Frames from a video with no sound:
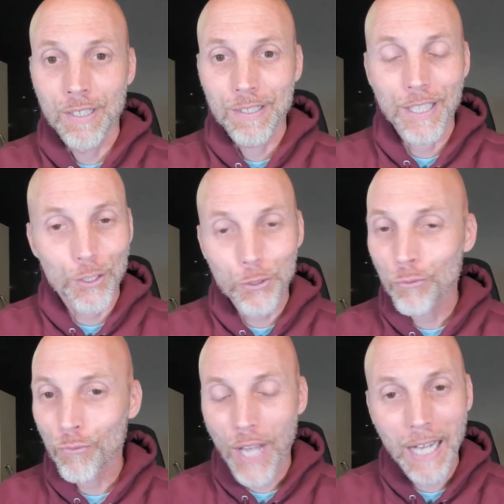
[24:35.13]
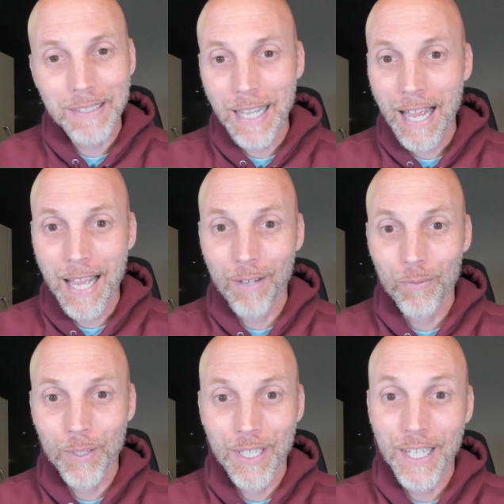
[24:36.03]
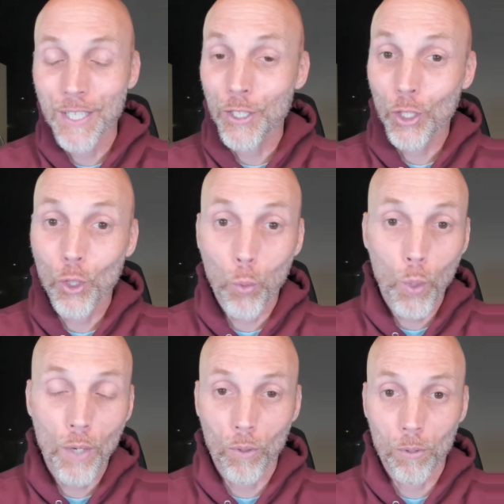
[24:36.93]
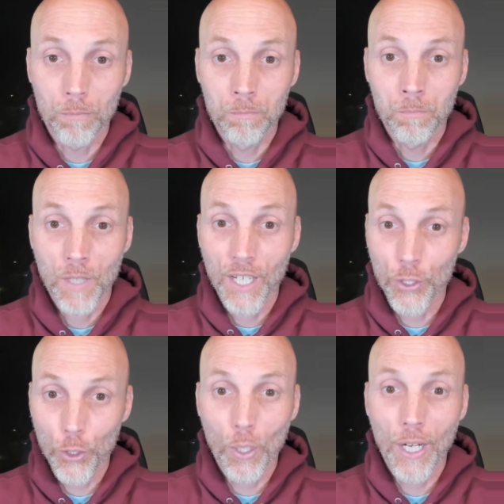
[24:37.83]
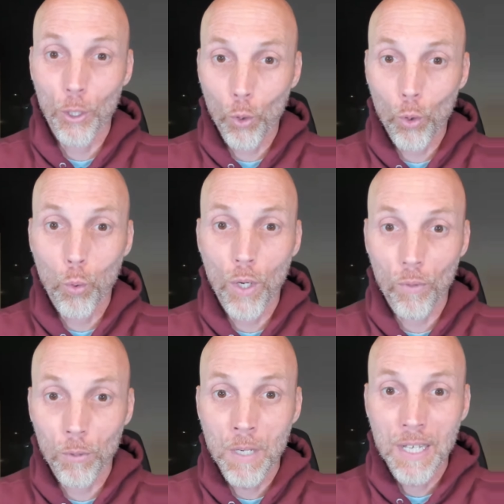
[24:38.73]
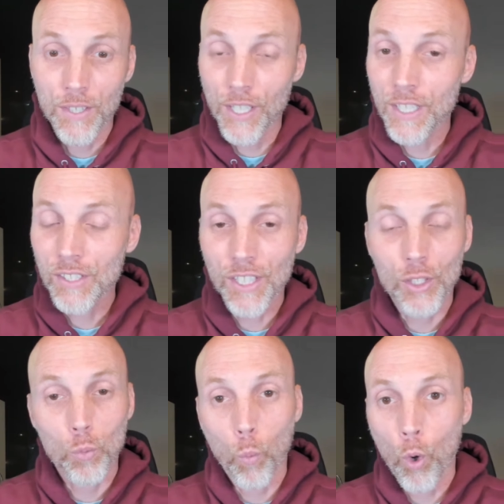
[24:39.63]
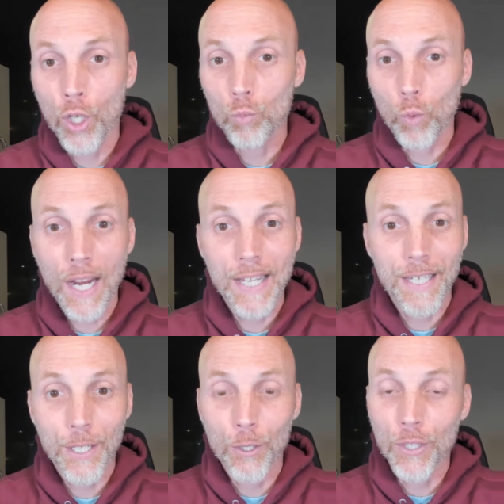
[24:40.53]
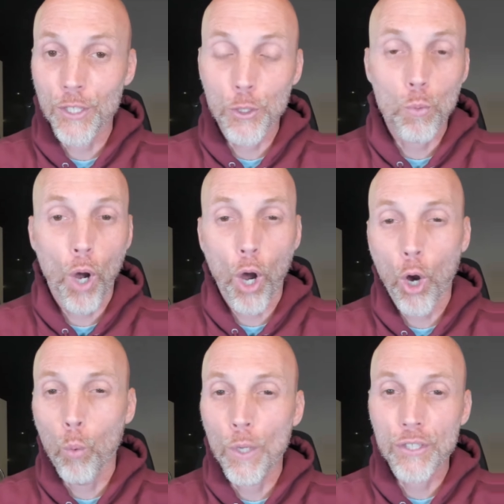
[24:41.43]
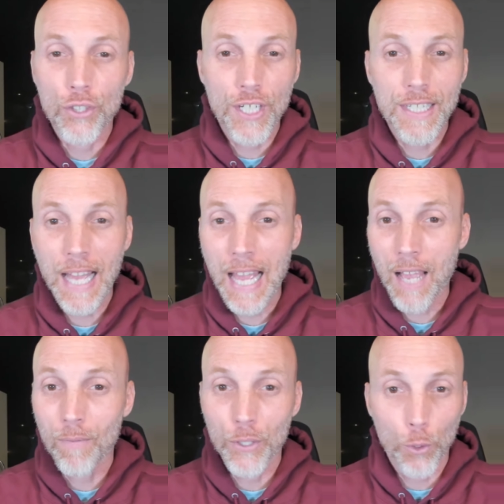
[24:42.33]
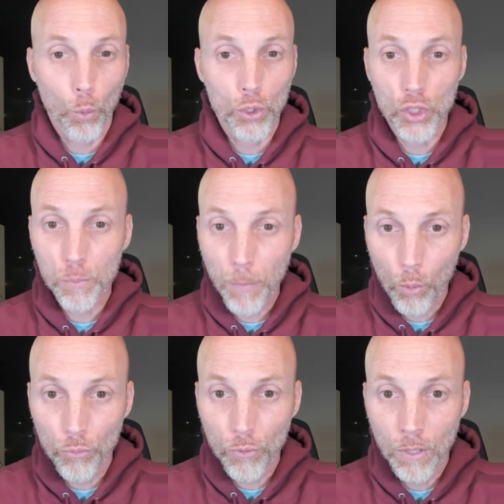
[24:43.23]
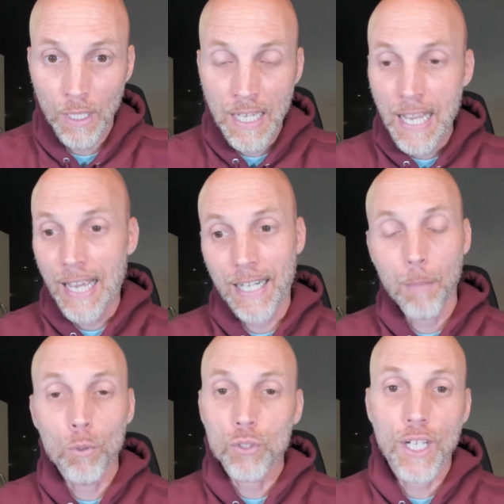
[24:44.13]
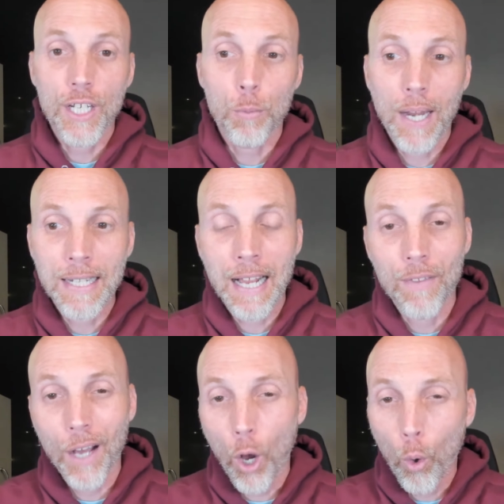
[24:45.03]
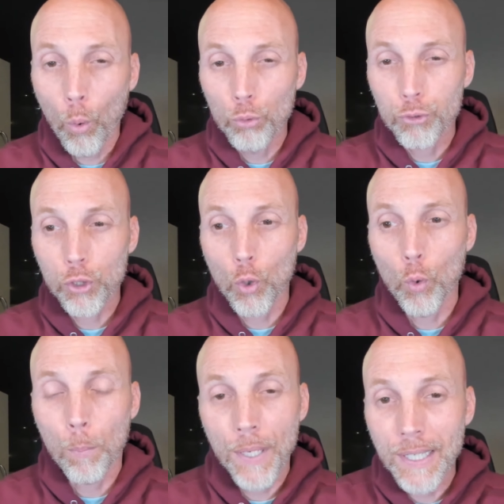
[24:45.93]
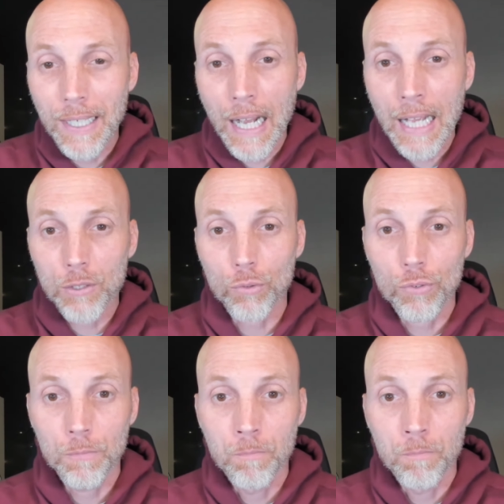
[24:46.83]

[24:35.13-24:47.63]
that you've got to have in the quiver, in your arrow quiver. This is one right here that you always need to have at your disposal. And I'm going to tell you right now, the old school Pentecostals,